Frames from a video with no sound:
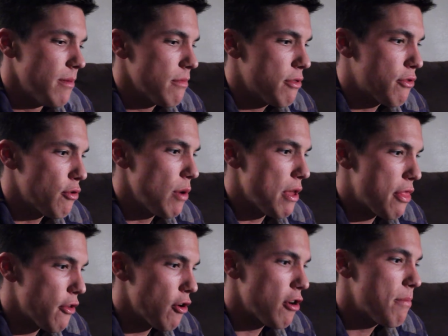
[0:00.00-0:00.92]
through a
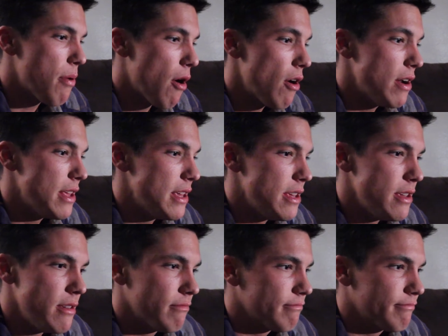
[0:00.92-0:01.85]
third
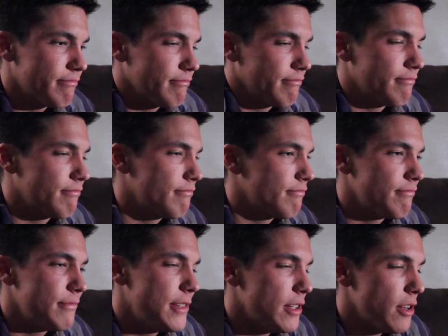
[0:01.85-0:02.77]
party,
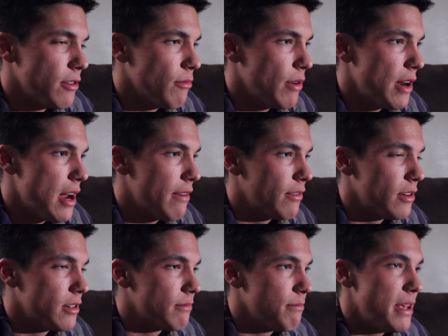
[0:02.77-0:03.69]

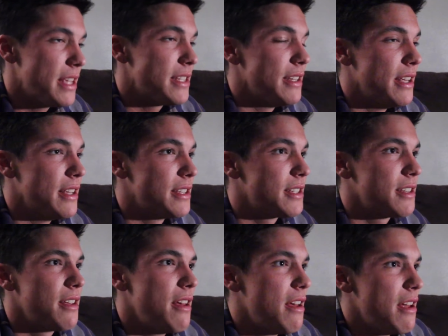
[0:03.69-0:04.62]
whatever
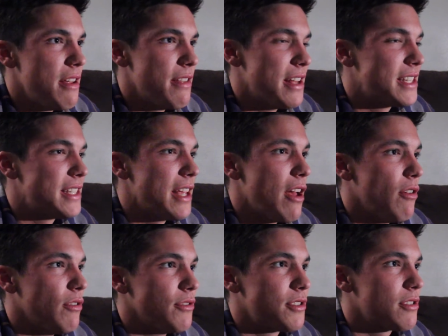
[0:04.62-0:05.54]
business that
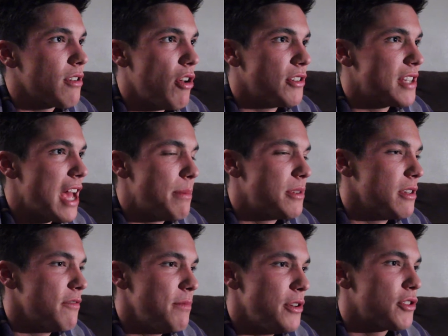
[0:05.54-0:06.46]
sells all types
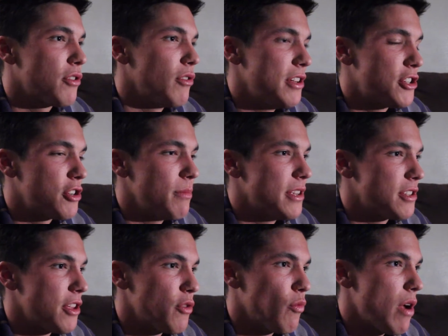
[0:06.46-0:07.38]
of musical instruments
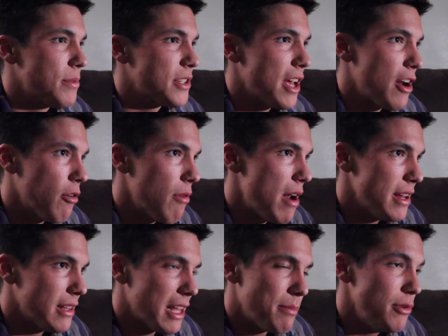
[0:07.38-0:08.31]
on their website
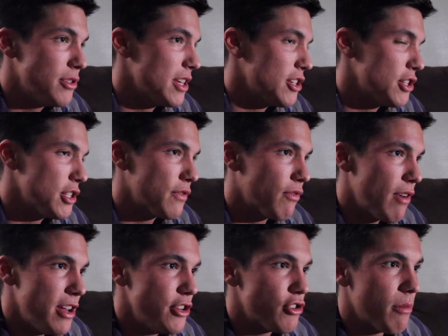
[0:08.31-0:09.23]
already, like Musician's
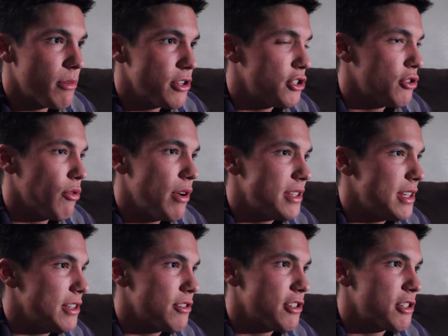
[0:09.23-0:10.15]
Friend, Drummer's Choice.
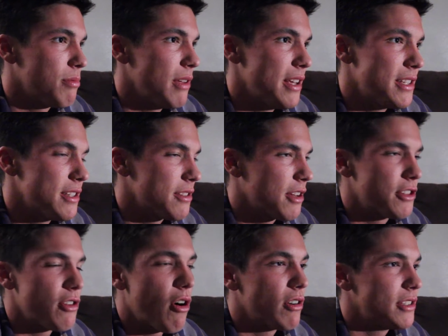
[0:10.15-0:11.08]
These are just places,
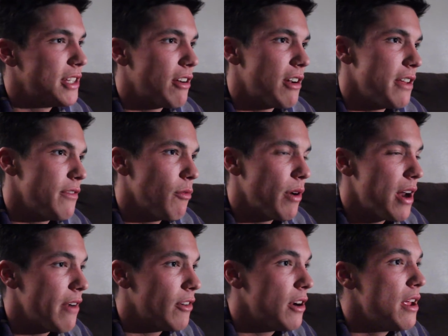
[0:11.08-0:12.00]
Guitar Center, even
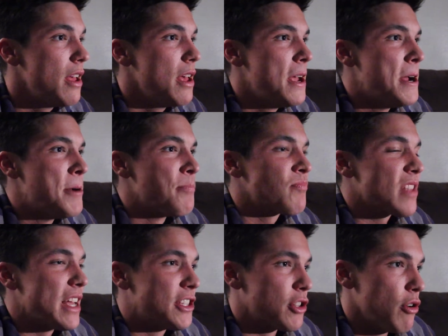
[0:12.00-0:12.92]
whatever.
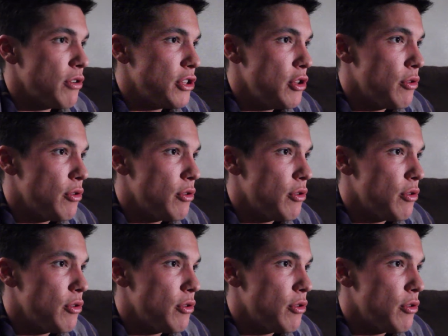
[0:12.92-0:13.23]
And so